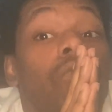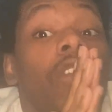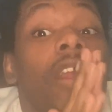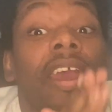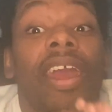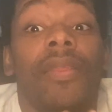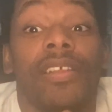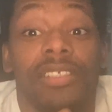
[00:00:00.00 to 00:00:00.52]

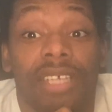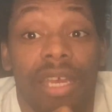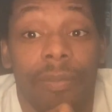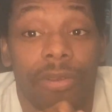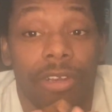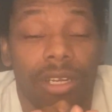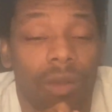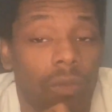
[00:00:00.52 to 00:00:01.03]
In this time
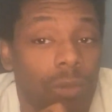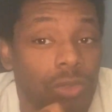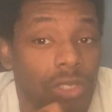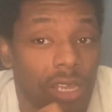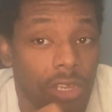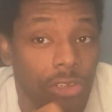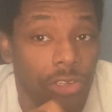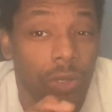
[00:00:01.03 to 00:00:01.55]
period of what I'm
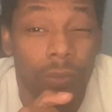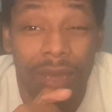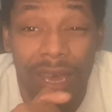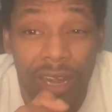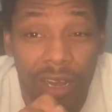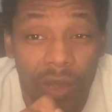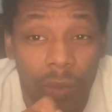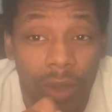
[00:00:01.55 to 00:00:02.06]
trying to do,
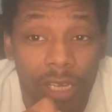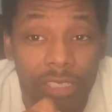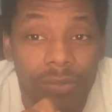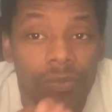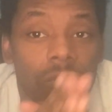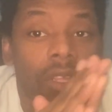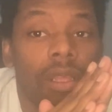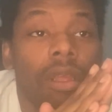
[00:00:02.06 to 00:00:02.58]
editing wise,
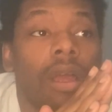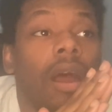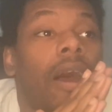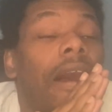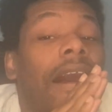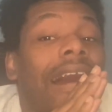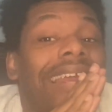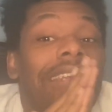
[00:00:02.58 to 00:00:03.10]

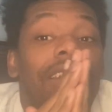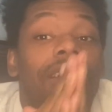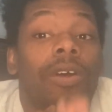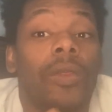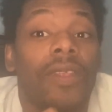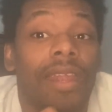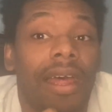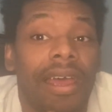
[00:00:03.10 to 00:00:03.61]
I
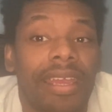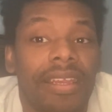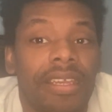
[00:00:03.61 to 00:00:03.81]
know that I